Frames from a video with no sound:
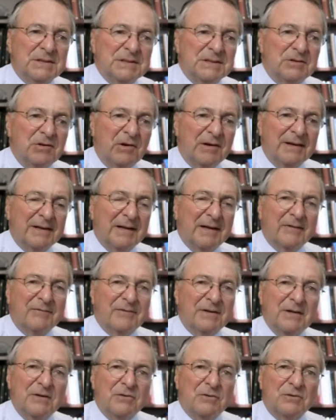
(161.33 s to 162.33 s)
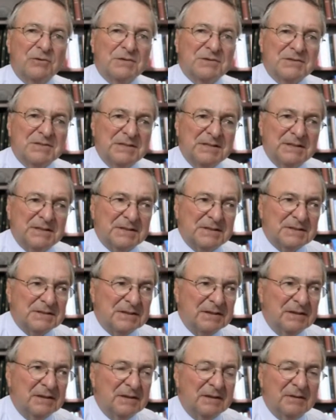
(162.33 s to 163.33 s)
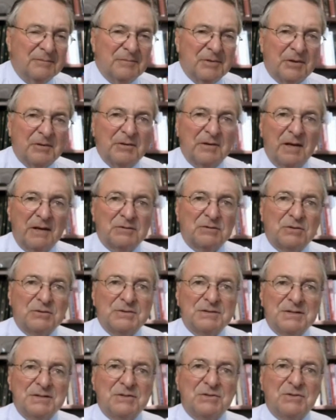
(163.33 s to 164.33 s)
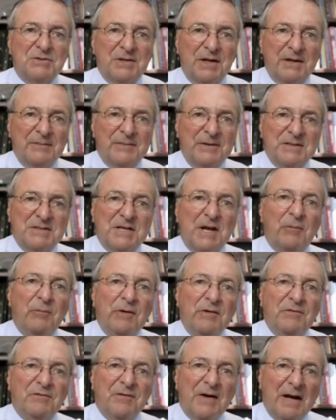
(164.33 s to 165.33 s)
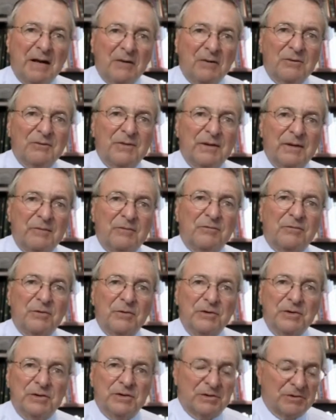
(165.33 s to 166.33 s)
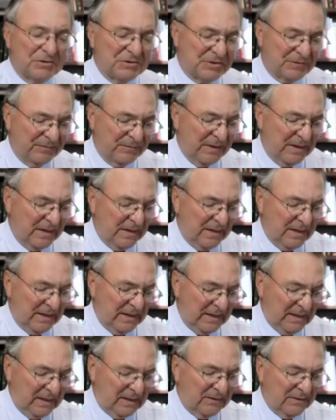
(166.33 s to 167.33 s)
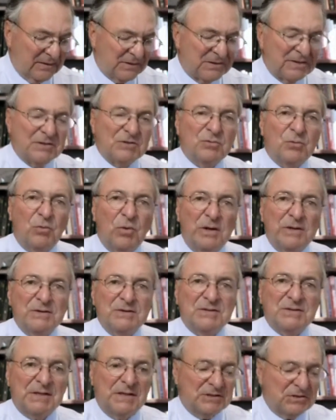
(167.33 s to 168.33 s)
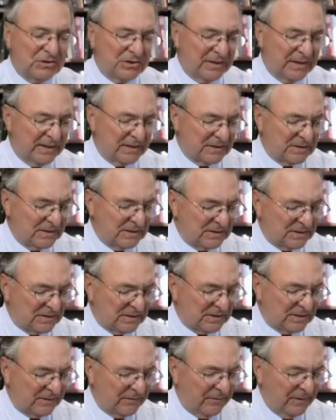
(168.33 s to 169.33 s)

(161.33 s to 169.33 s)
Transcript: did not have either disease, periodontal disease or diabetes, and we followed them for years. And this is one such case. This is